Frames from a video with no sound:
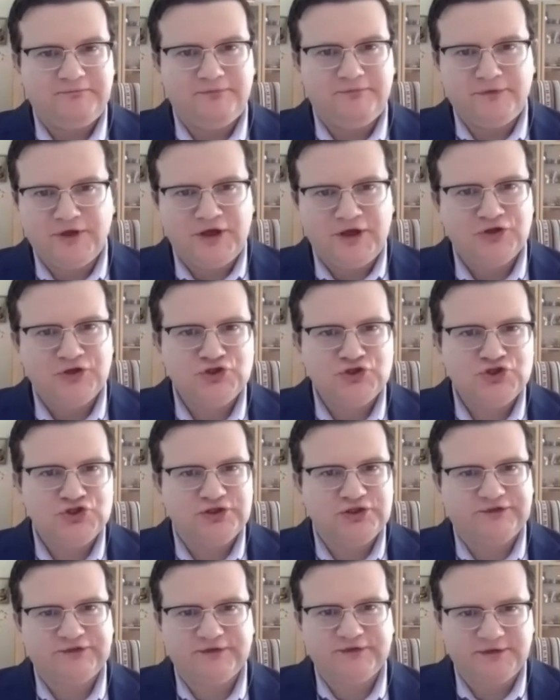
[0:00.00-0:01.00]
not
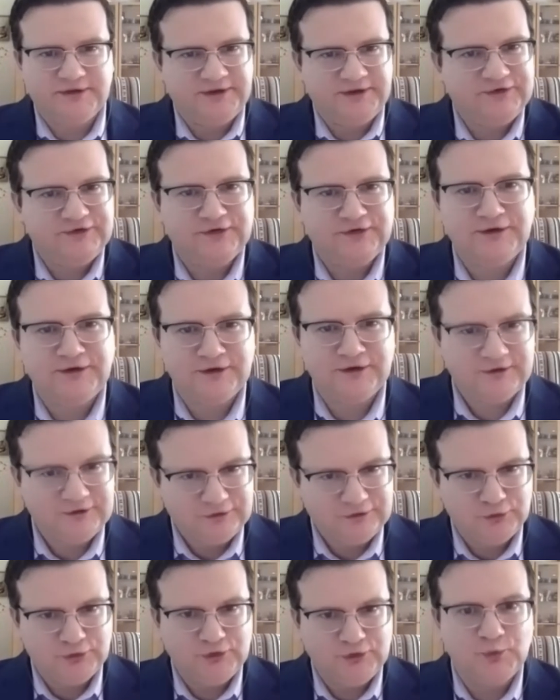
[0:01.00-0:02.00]
just
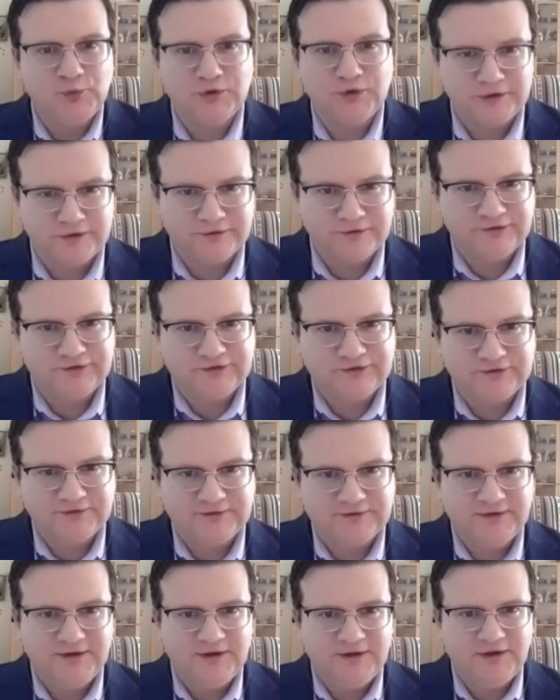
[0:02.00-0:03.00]
listening to the
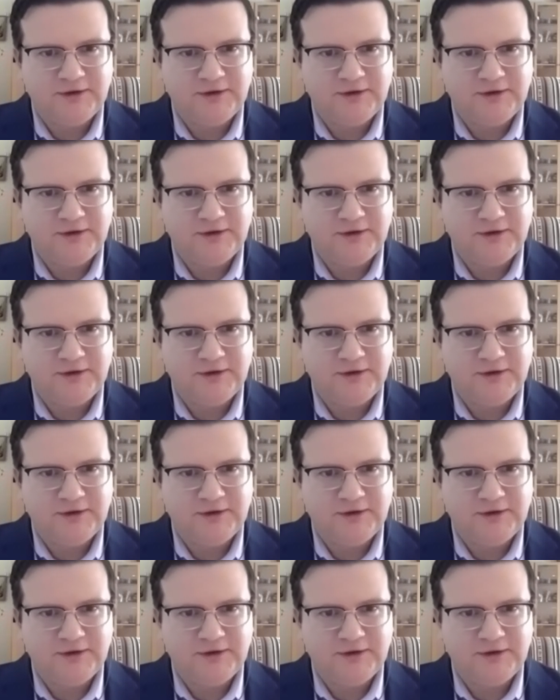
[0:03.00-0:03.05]
words,